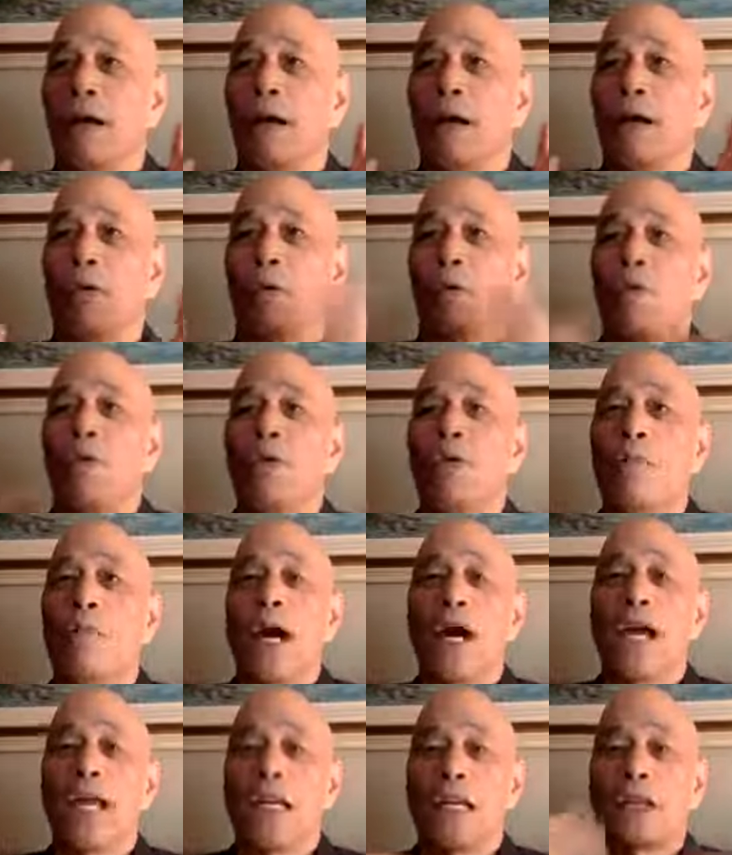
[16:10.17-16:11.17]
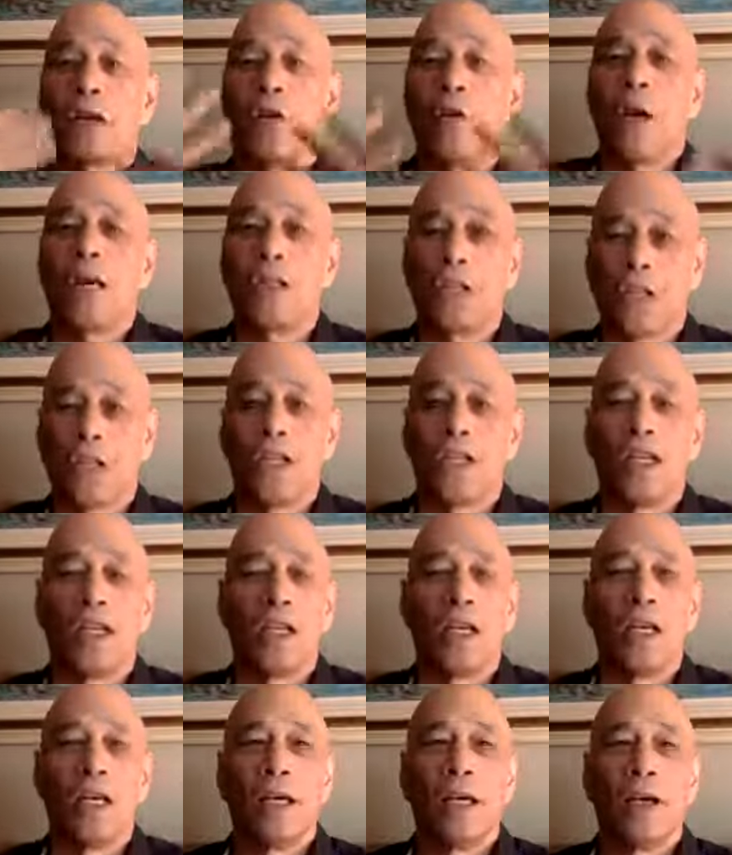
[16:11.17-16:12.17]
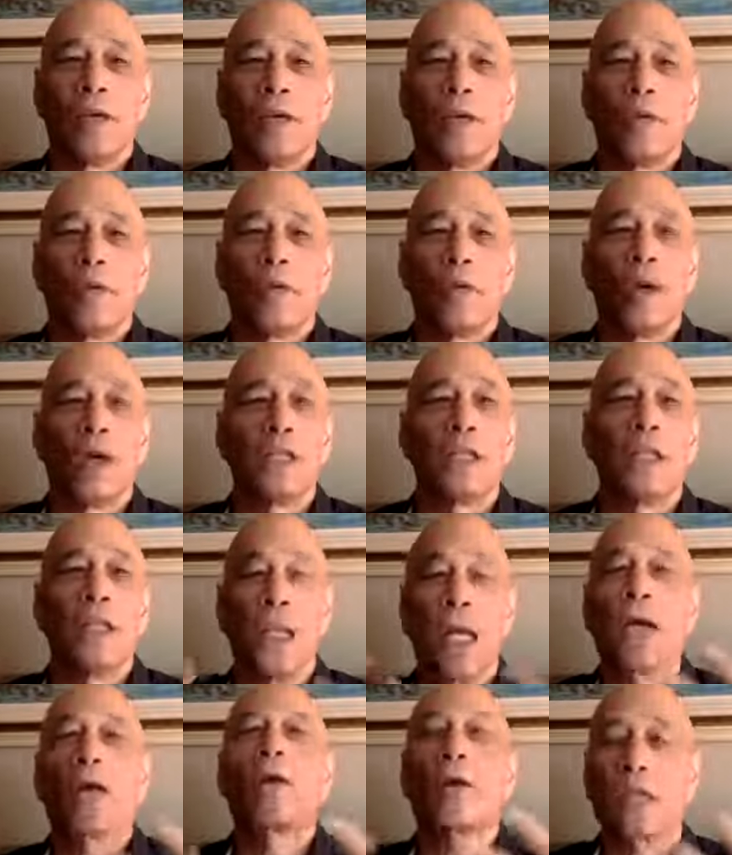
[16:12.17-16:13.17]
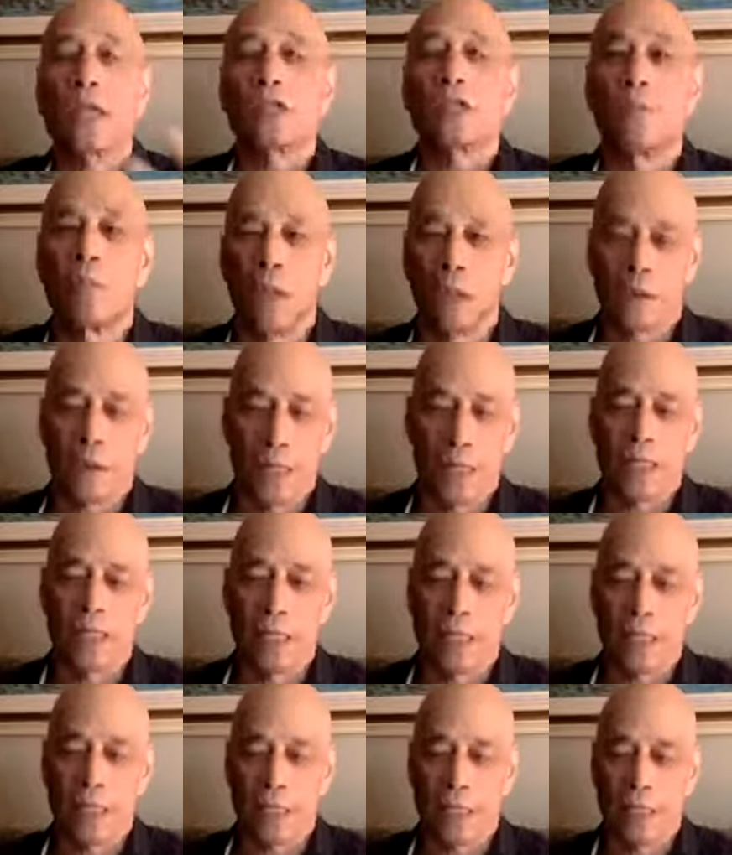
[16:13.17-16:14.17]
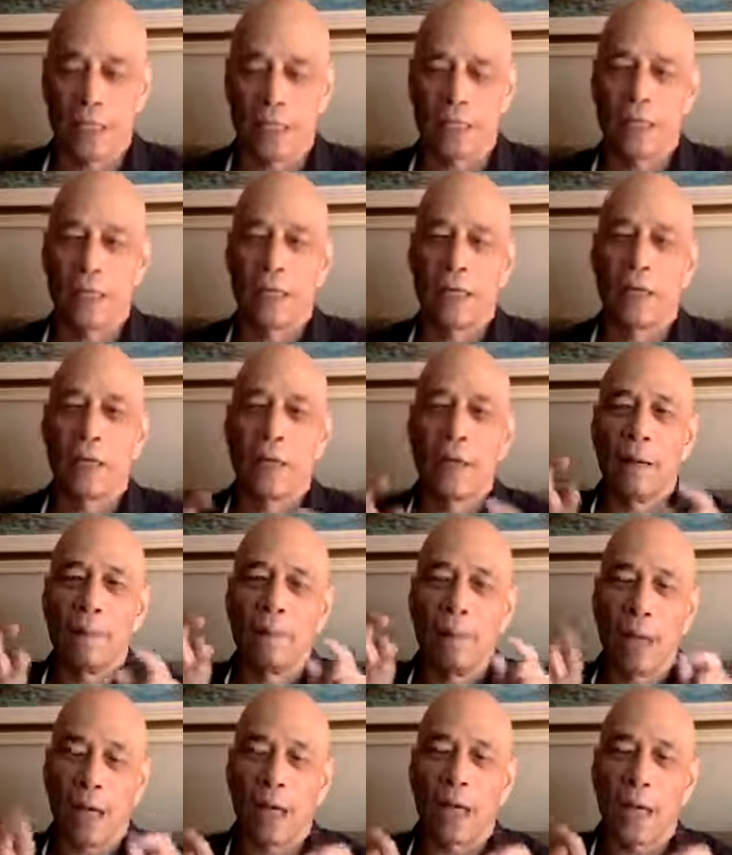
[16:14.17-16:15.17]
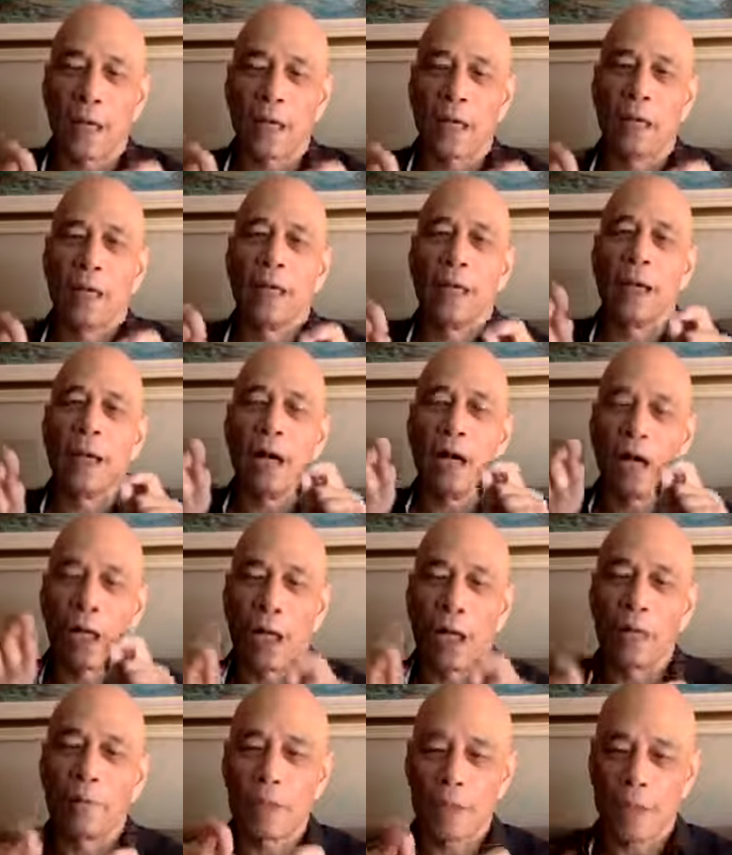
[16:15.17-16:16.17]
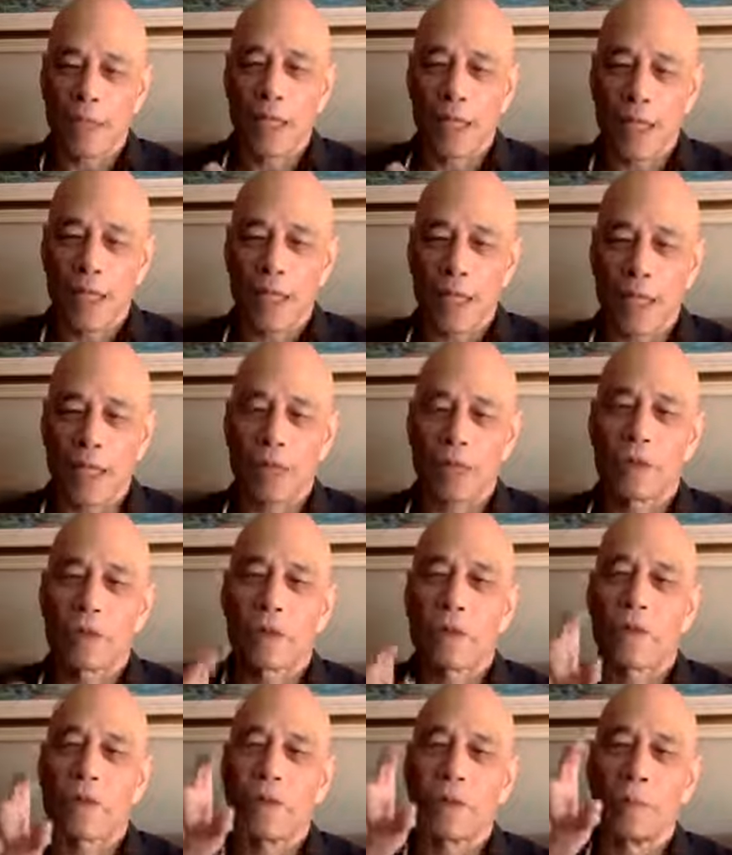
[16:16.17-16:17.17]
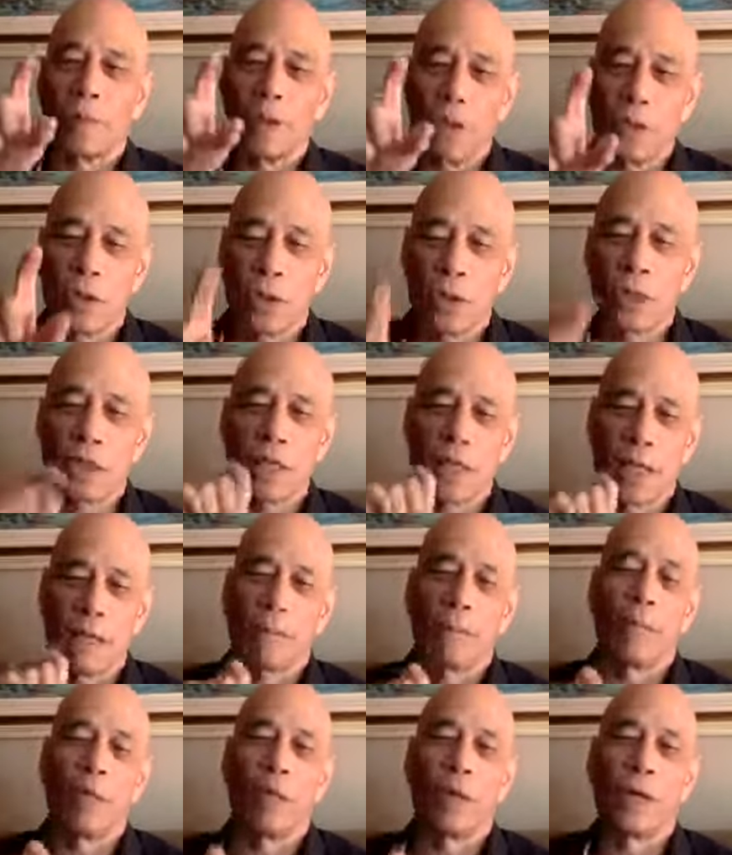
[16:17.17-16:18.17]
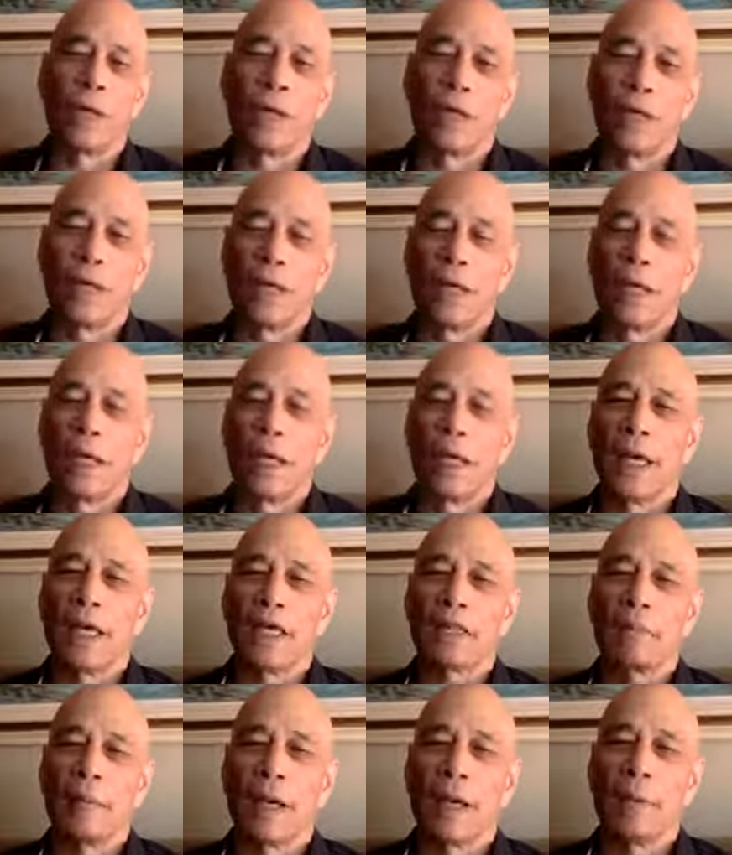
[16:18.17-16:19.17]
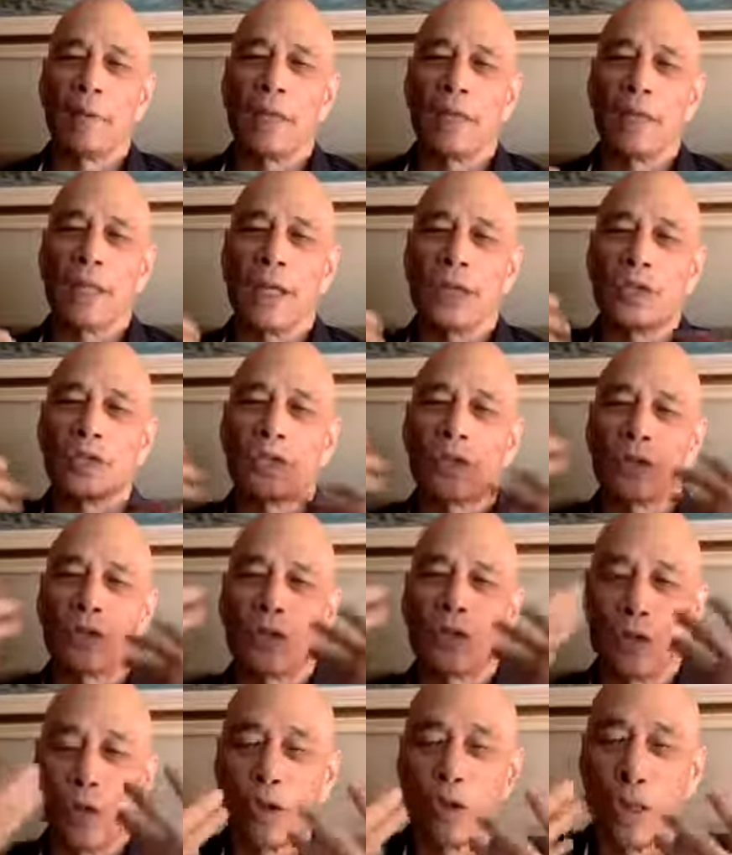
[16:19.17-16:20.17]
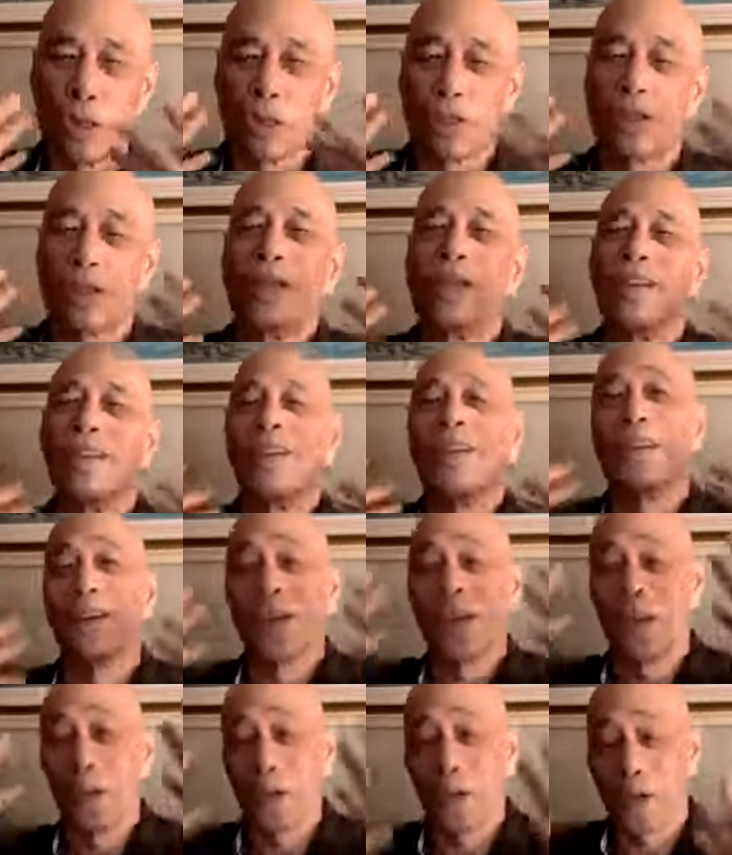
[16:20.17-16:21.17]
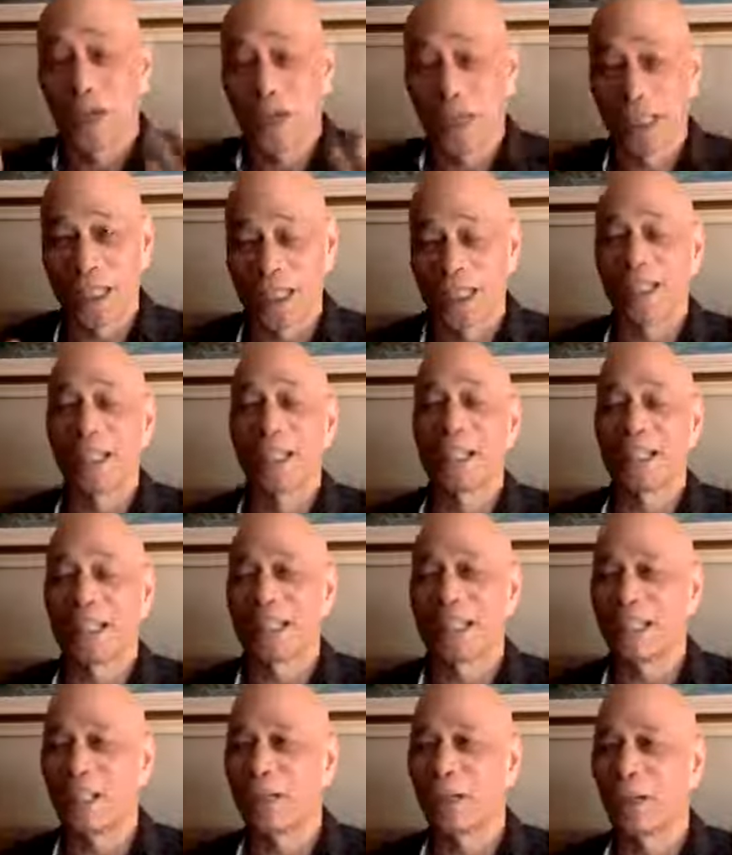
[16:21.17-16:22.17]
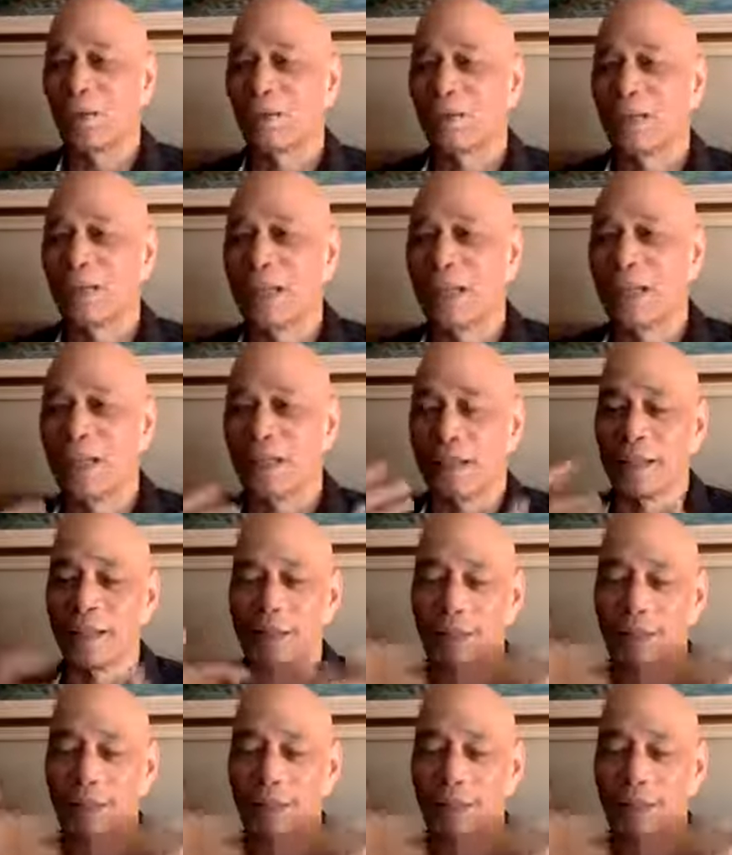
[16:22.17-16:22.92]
who am I to question what their experience is? But all I'm saying is, from your standpoint, as my potential students who are listening to this, hopefully I'm